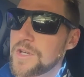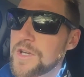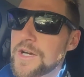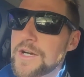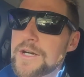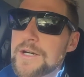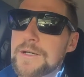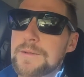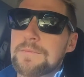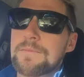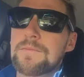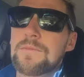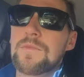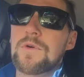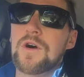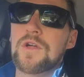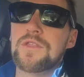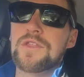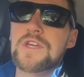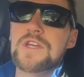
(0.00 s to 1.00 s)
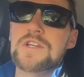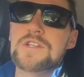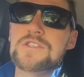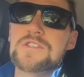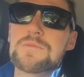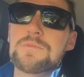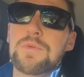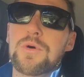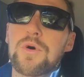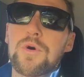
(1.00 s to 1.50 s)
I think it's
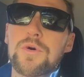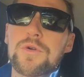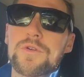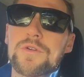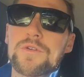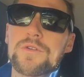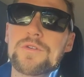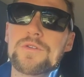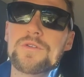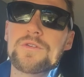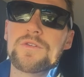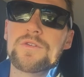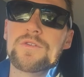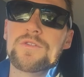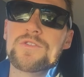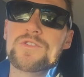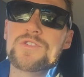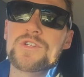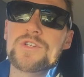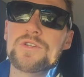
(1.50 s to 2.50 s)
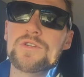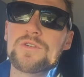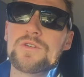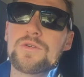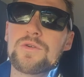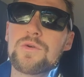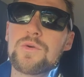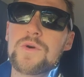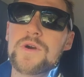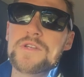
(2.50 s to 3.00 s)
important to
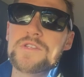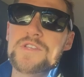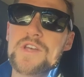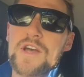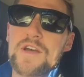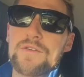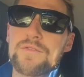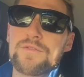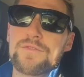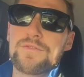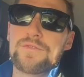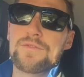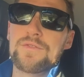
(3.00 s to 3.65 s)
always have